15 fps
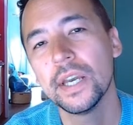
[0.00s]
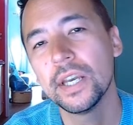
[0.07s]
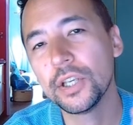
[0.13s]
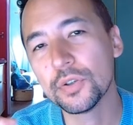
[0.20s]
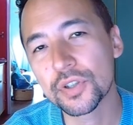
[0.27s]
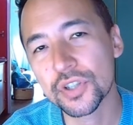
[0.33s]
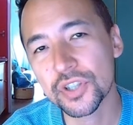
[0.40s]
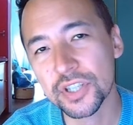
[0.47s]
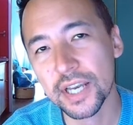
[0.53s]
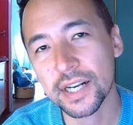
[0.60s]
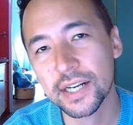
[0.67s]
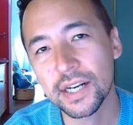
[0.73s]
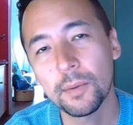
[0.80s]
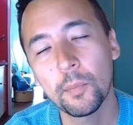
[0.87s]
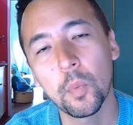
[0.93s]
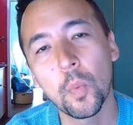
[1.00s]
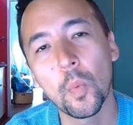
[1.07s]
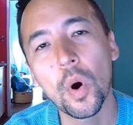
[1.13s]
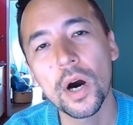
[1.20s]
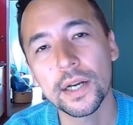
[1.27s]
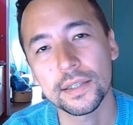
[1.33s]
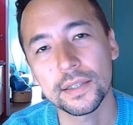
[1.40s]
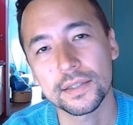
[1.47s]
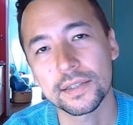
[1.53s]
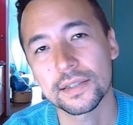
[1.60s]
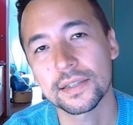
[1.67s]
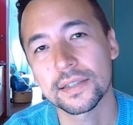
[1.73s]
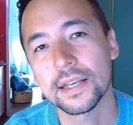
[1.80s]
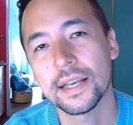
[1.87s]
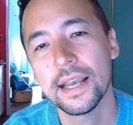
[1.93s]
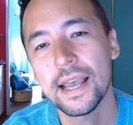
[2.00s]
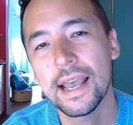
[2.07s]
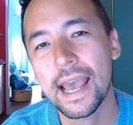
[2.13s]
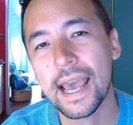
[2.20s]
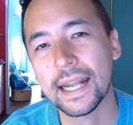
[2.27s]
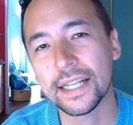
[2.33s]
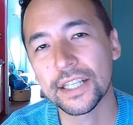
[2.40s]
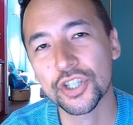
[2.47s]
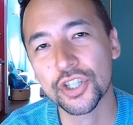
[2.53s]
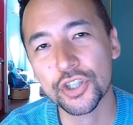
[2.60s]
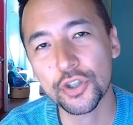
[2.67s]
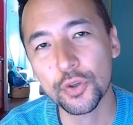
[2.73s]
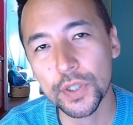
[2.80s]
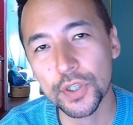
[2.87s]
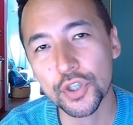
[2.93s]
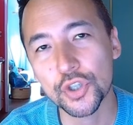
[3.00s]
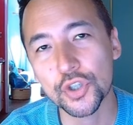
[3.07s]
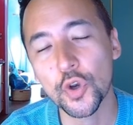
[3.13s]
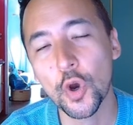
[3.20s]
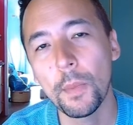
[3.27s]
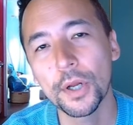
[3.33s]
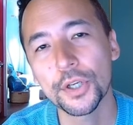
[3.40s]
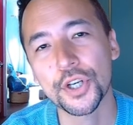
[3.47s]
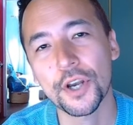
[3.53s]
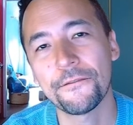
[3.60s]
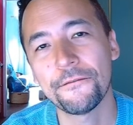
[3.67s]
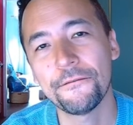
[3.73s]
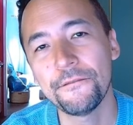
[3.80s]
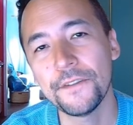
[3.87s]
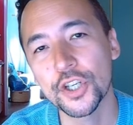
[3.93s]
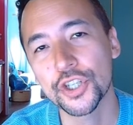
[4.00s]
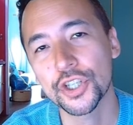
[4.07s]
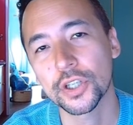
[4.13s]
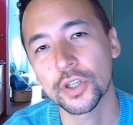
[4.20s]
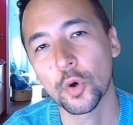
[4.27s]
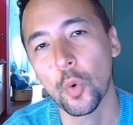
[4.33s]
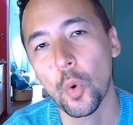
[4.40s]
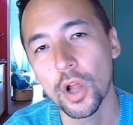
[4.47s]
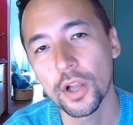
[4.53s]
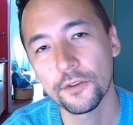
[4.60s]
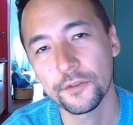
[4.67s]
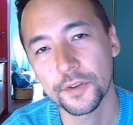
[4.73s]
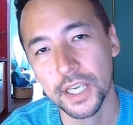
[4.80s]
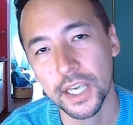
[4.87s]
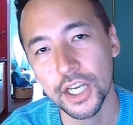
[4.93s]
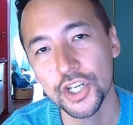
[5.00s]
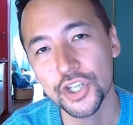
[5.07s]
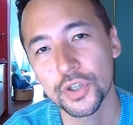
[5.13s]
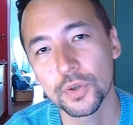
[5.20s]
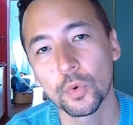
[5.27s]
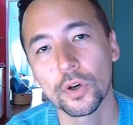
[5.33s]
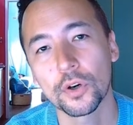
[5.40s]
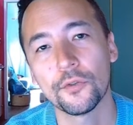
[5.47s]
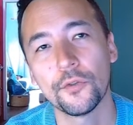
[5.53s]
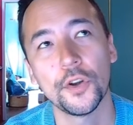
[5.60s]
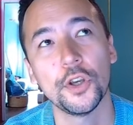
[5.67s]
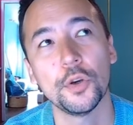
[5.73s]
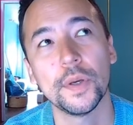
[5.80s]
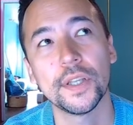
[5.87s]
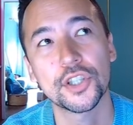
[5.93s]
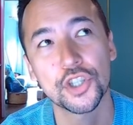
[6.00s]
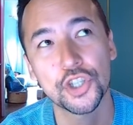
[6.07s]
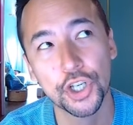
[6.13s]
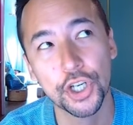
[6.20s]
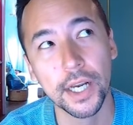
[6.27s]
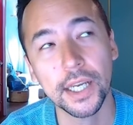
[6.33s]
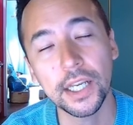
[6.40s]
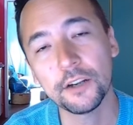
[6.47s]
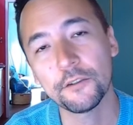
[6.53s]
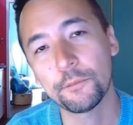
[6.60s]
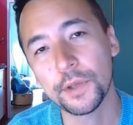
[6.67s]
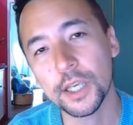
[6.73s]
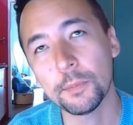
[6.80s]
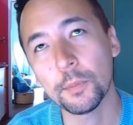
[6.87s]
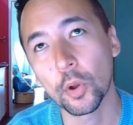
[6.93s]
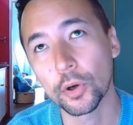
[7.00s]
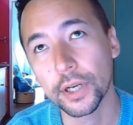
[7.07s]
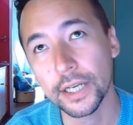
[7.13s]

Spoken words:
You set it up once and it's just doing so much efficient qualification work for you. It's checking if people are